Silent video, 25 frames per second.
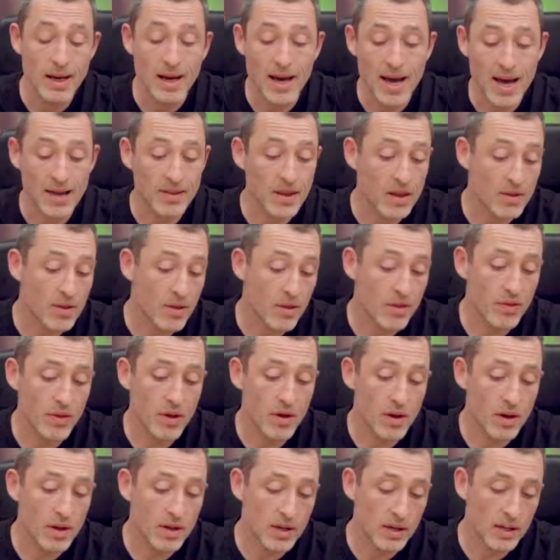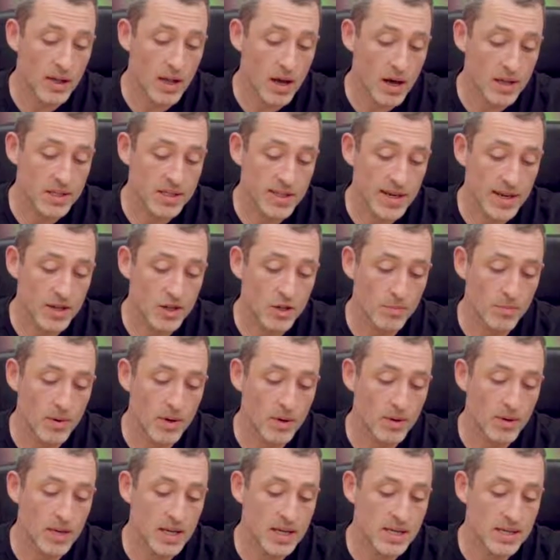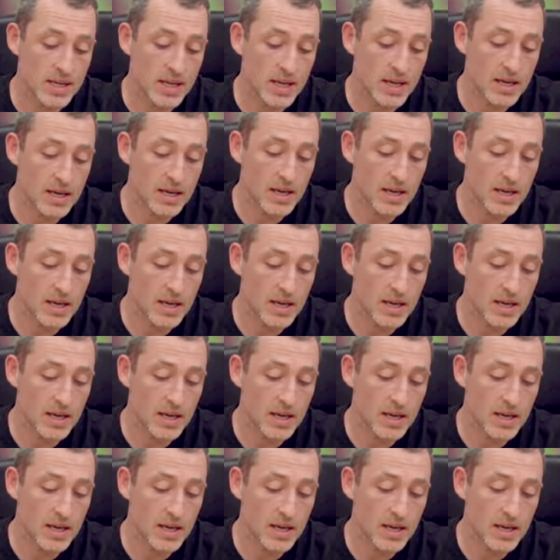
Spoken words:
And then the third and last attribute is the